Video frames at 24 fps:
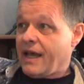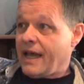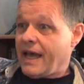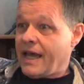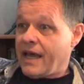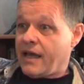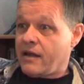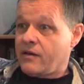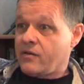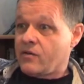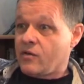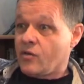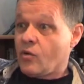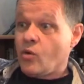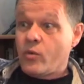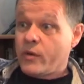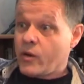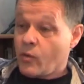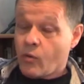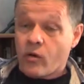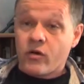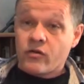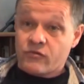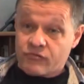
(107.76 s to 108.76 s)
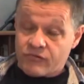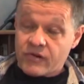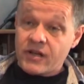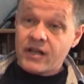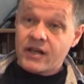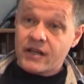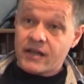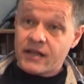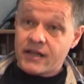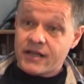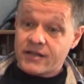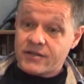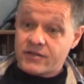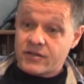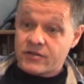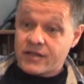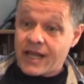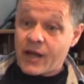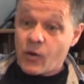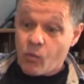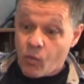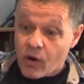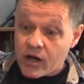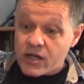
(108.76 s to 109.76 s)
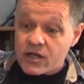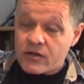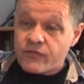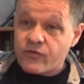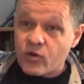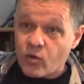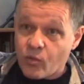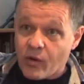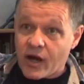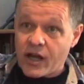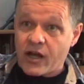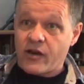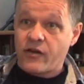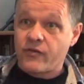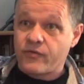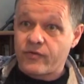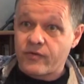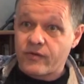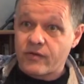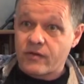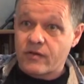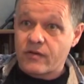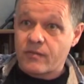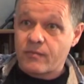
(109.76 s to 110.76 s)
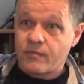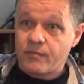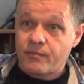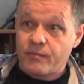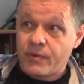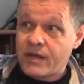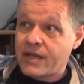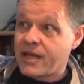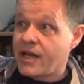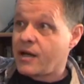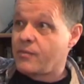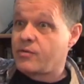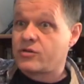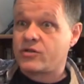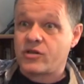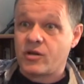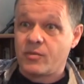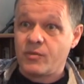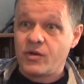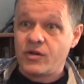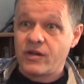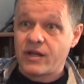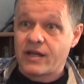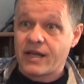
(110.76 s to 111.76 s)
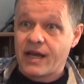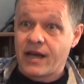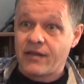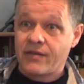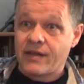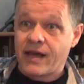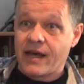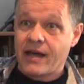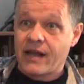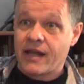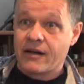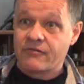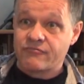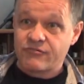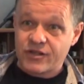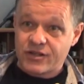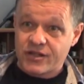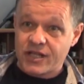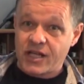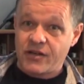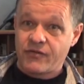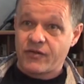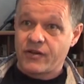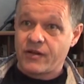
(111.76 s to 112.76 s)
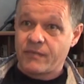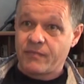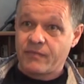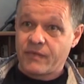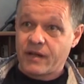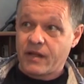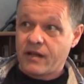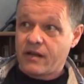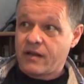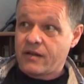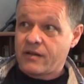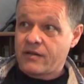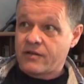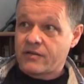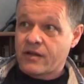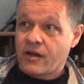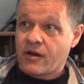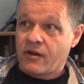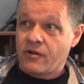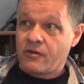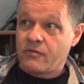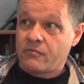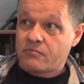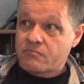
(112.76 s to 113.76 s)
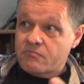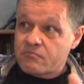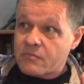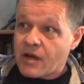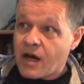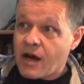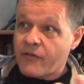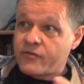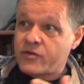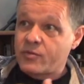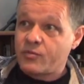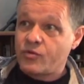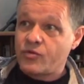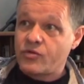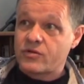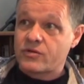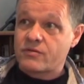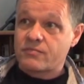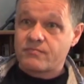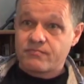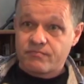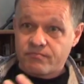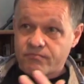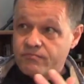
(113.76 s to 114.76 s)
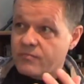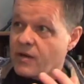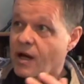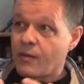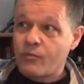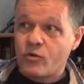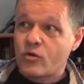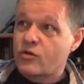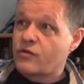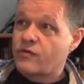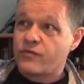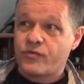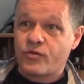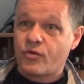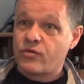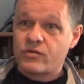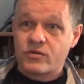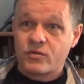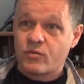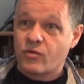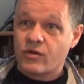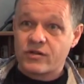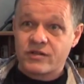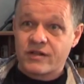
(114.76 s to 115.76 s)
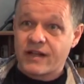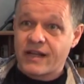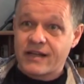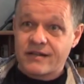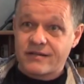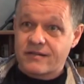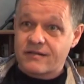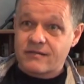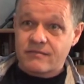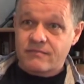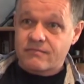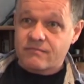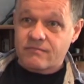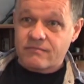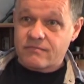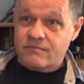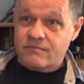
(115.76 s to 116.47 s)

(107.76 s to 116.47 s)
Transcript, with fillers: And all we want really is just a wonderful way of being able to communicate that and receive it. So after books, I'm looking forward to what's next.